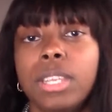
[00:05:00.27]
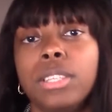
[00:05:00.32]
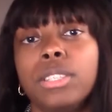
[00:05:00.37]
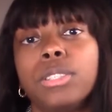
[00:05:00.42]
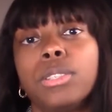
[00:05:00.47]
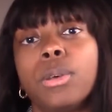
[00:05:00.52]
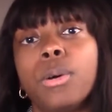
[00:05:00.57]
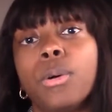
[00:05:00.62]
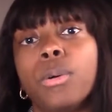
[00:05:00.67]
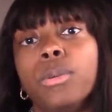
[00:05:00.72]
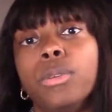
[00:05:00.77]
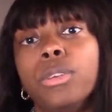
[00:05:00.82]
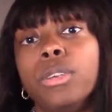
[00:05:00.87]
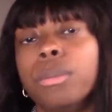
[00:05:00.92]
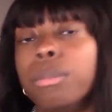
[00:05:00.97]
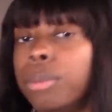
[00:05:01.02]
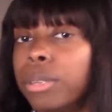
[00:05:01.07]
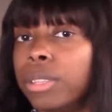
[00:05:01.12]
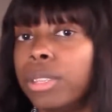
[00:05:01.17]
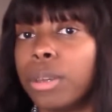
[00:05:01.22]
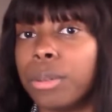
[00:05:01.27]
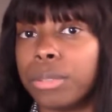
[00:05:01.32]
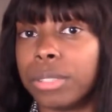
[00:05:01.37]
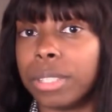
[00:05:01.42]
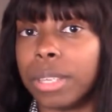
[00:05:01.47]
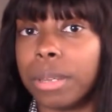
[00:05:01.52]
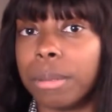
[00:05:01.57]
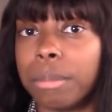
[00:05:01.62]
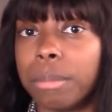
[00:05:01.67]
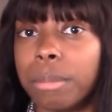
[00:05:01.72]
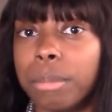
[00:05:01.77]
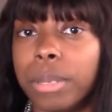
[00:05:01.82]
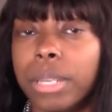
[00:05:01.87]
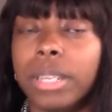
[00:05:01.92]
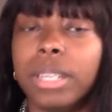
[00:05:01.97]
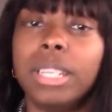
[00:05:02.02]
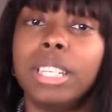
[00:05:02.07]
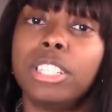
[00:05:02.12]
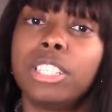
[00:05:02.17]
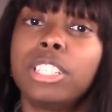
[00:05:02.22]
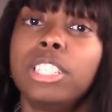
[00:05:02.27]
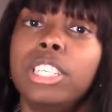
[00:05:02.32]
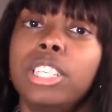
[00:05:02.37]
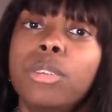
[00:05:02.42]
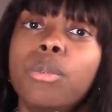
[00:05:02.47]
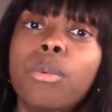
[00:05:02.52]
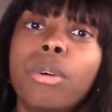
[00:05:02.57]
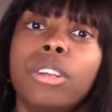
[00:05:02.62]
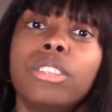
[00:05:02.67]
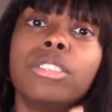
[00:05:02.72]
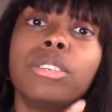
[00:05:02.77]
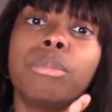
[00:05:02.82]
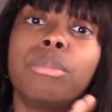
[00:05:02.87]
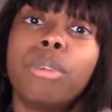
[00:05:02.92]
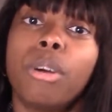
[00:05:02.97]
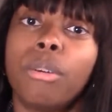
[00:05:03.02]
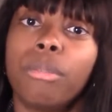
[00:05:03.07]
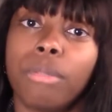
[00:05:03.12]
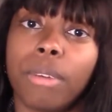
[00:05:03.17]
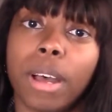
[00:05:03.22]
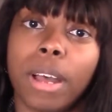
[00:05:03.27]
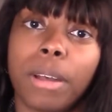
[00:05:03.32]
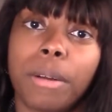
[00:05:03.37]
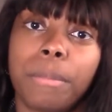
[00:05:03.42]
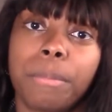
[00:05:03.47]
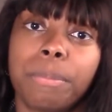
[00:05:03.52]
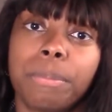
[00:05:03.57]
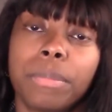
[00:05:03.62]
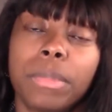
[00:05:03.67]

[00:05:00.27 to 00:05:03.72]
So you can put those up. But initially you want your profile.